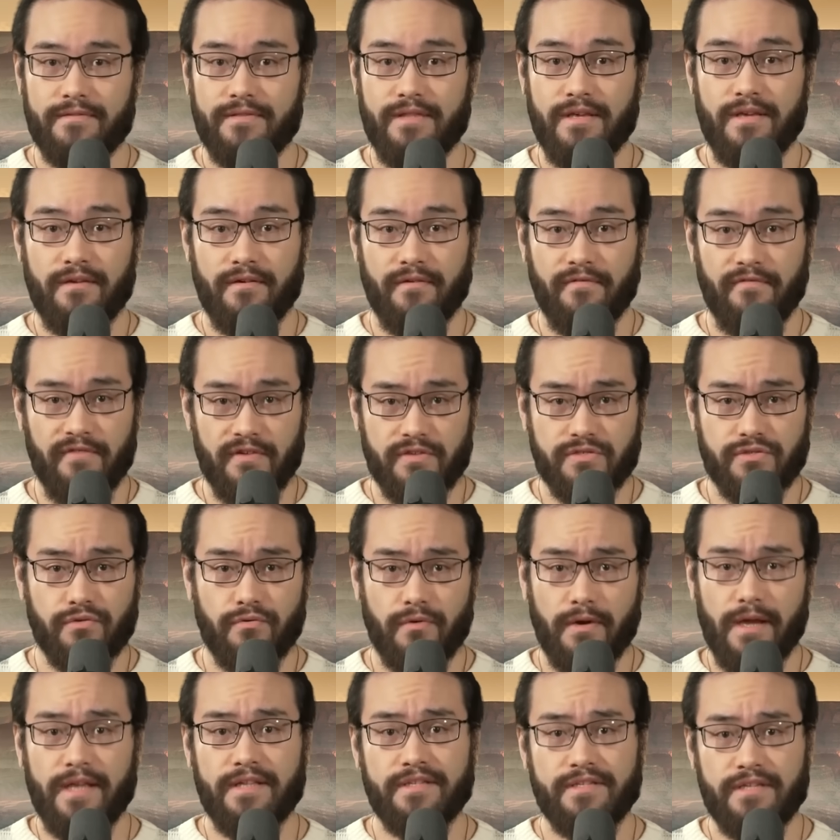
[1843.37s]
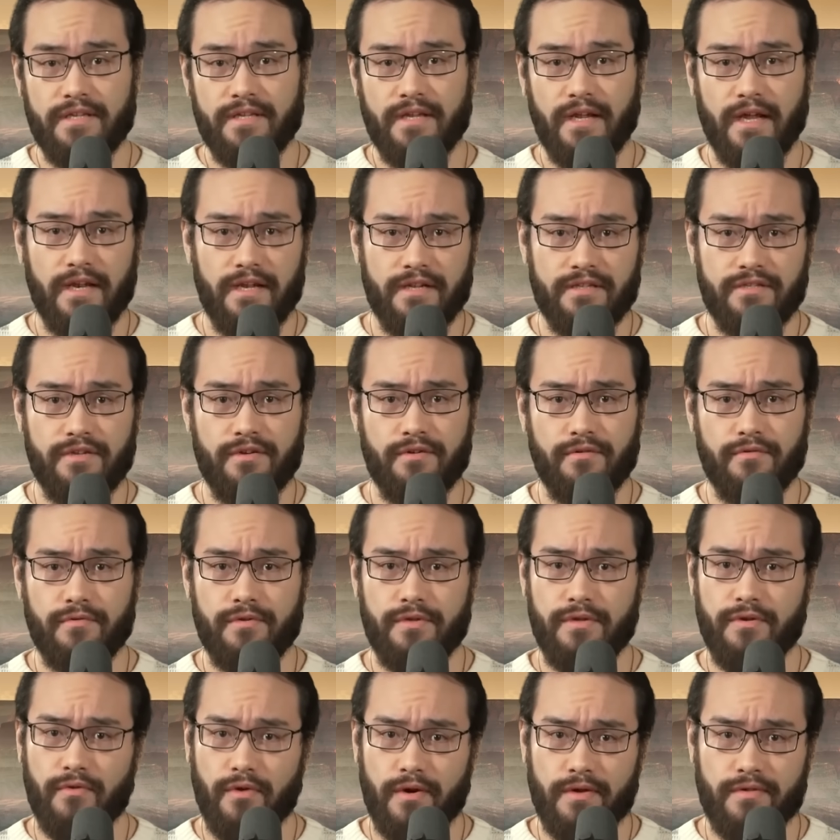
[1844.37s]
The official 1892
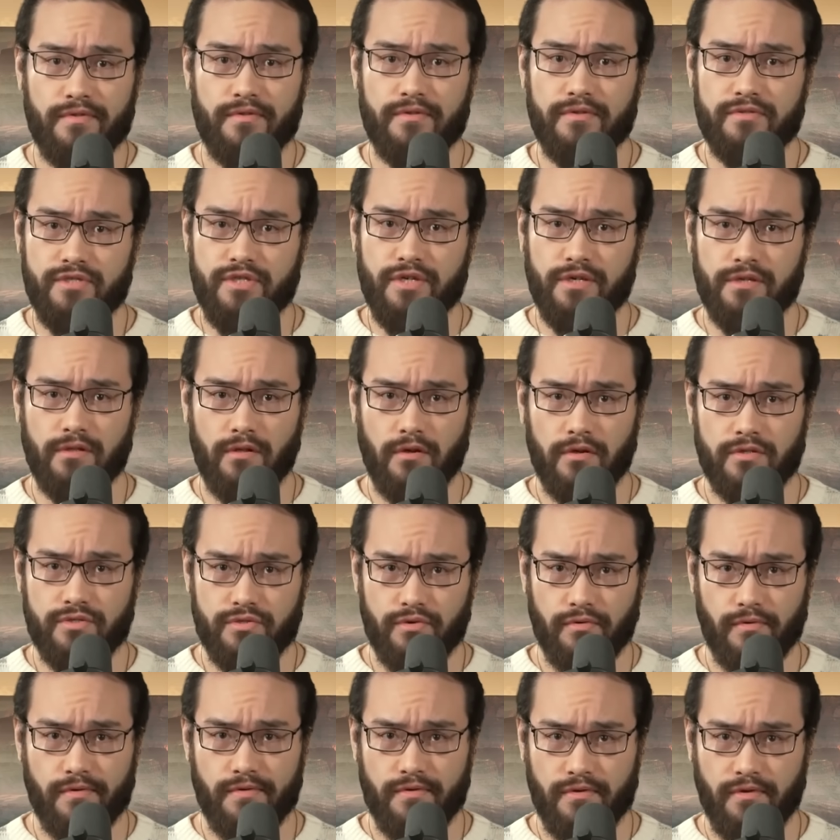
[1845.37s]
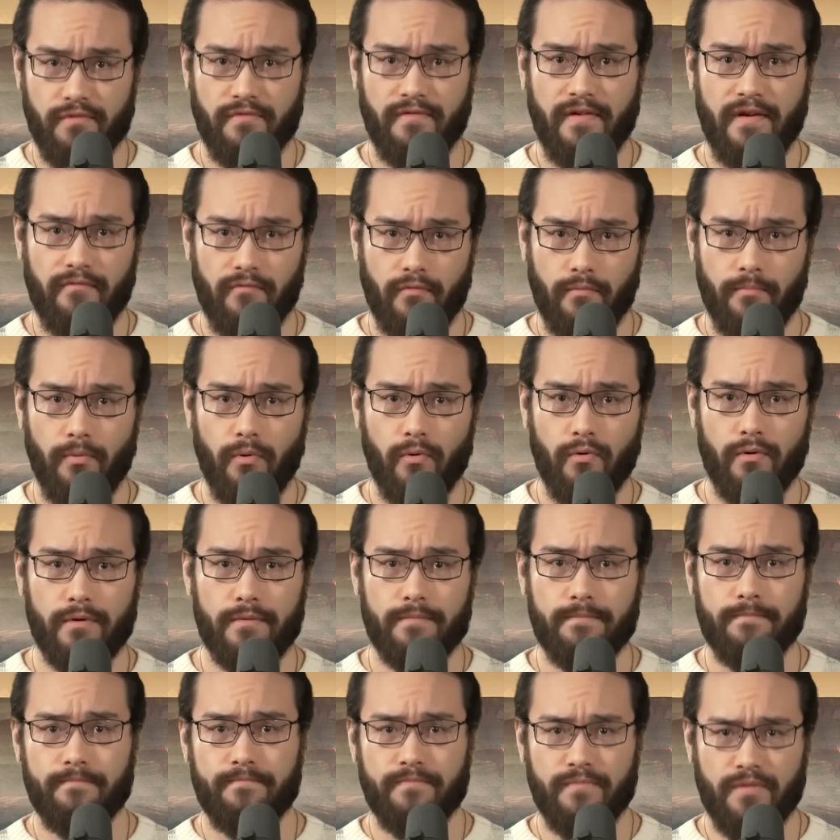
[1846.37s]
U.S. Geological Survey
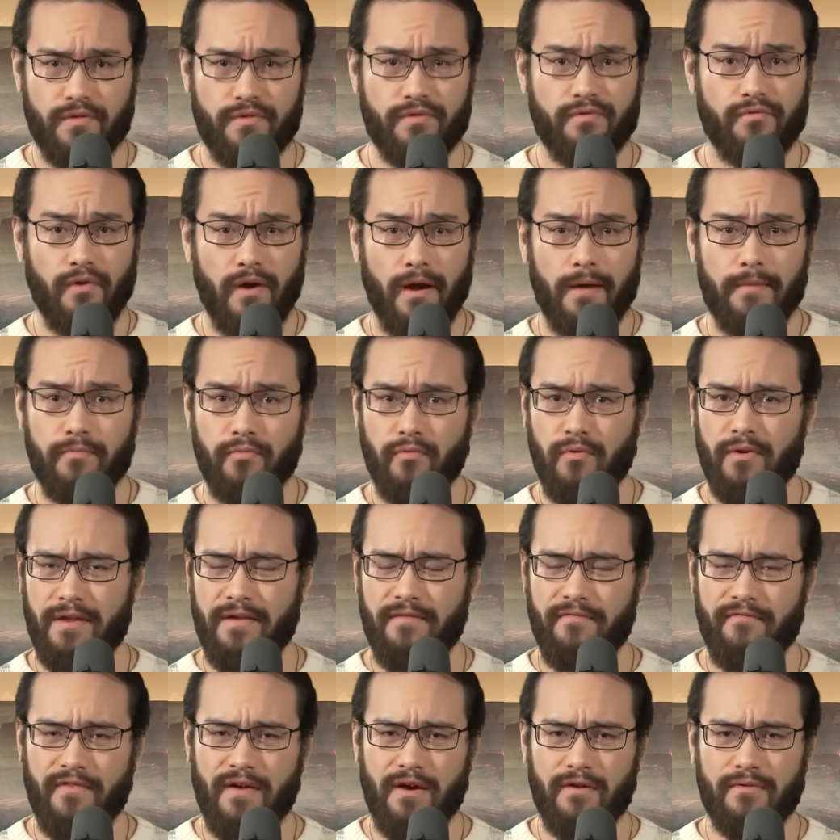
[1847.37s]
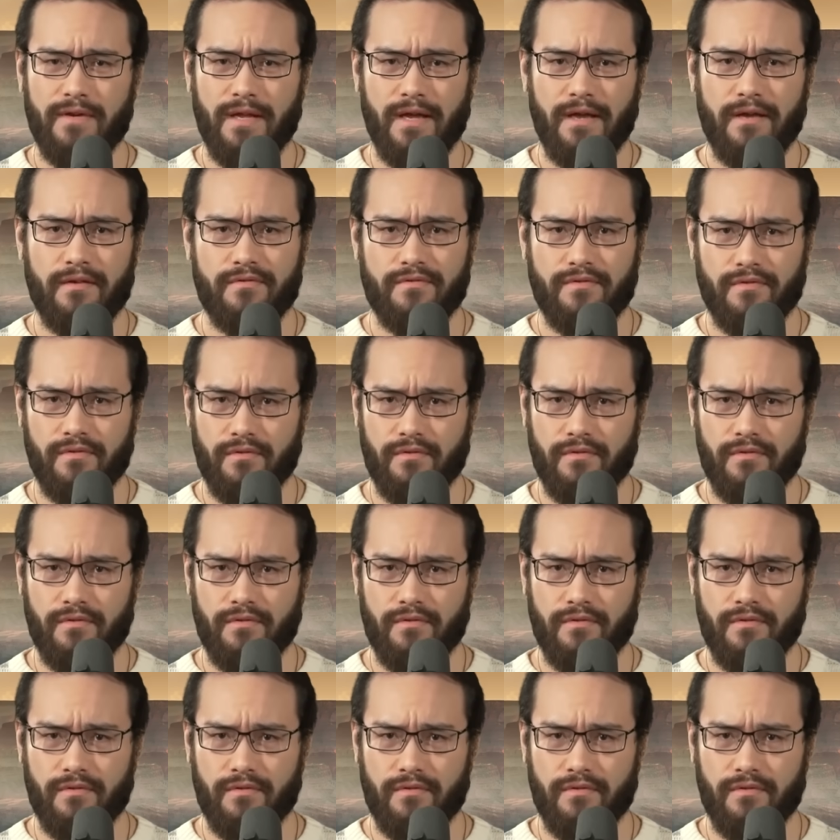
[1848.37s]
report described what he found as,